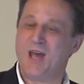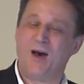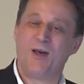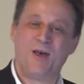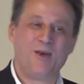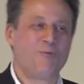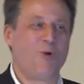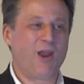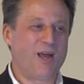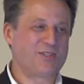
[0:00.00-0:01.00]
Now,
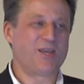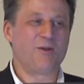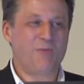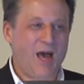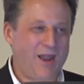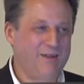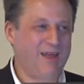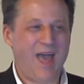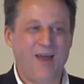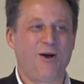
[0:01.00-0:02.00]
what I said about
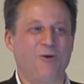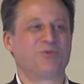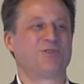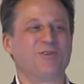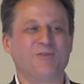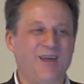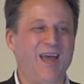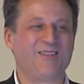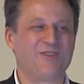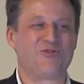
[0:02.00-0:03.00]
adults and
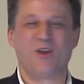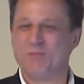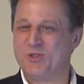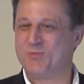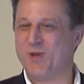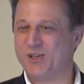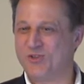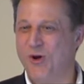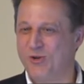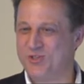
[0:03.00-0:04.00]
the treatments being
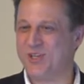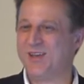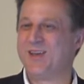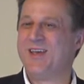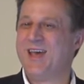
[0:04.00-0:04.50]
toxic